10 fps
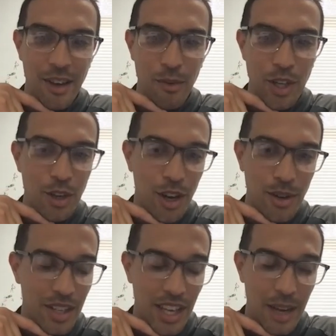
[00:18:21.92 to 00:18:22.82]
when you go
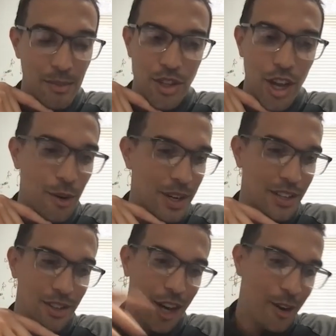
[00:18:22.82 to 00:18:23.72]
into games, no one
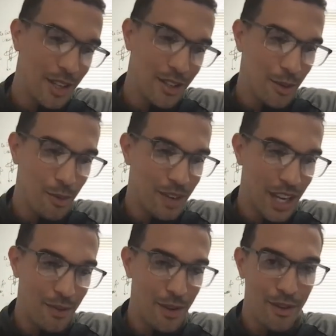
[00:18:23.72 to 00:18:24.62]
is going to
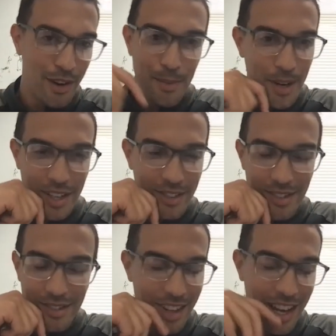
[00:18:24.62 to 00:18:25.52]
give you three
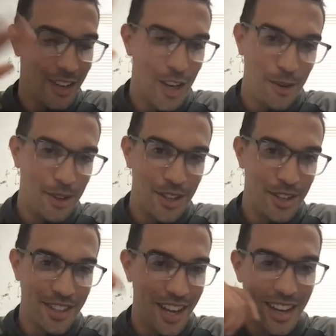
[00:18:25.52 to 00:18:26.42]
points. Like no one
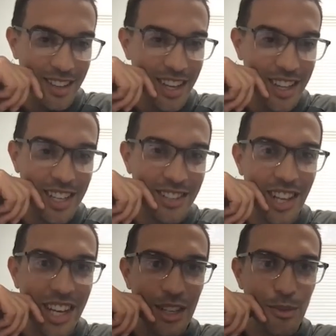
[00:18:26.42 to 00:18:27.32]
does that. Uh, this
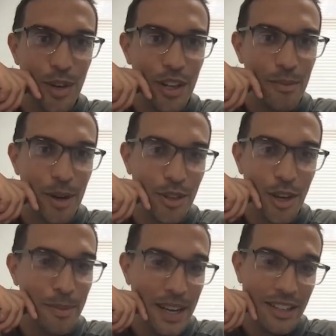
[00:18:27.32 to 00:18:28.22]
league is one of the most
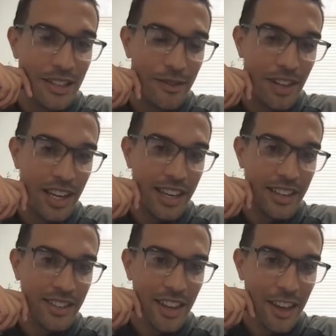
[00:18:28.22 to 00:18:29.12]
competitive
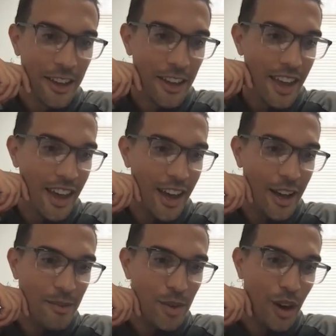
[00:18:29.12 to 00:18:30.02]
leagues.
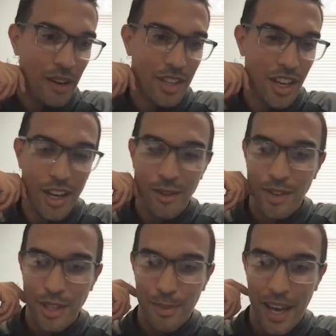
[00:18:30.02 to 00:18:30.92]
Um, you have to earn
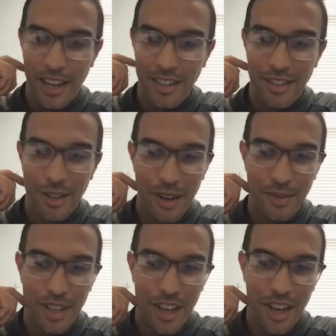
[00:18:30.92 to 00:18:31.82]
respect. You have
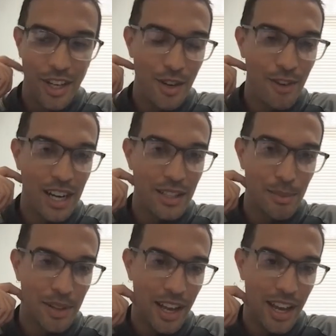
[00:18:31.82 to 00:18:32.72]
to earn your right to
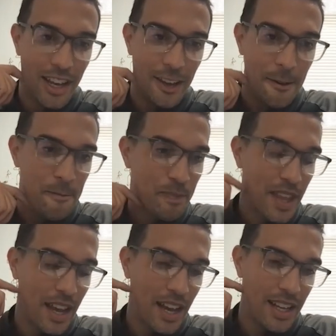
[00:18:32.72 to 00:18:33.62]
play,
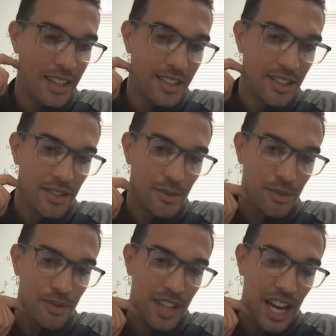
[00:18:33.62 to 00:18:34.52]
and
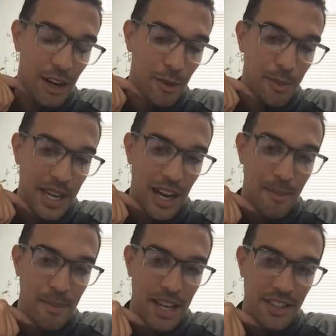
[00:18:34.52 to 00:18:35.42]
that will be our
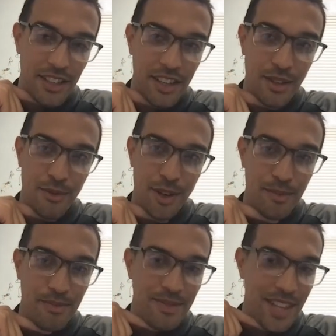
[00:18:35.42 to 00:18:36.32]
message
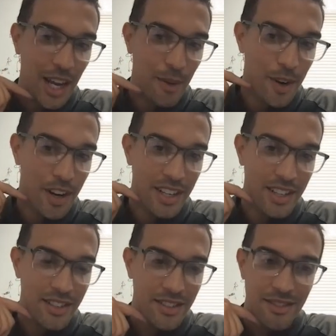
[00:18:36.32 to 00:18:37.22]
from day one.
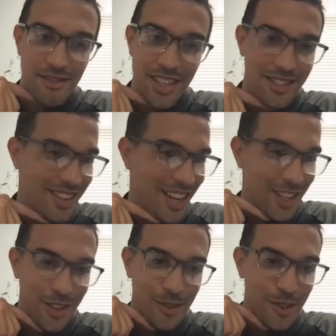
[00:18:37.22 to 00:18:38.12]
Is is that
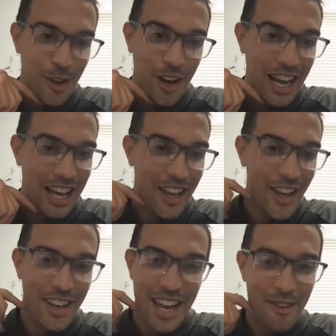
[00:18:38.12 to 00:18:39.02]
you you got
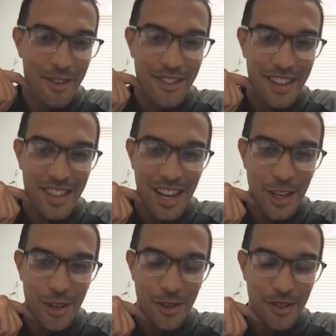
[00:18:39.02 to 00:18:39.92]
earn everything that
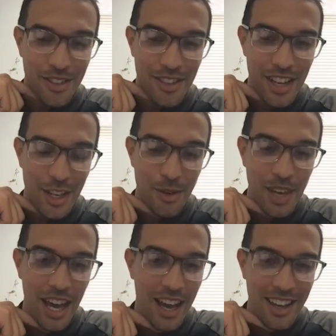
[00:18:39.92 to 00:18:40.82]
you that you
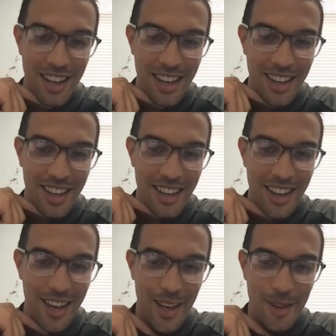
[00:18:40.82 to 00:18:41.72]
get.
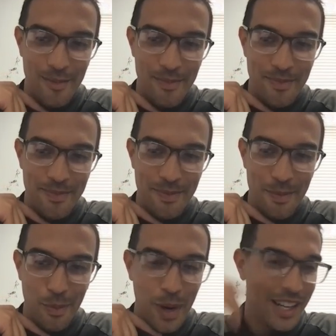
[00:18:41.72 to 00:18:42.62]
Um,
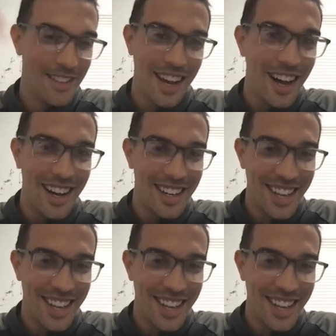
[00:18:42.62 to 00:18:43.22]
winning's hard.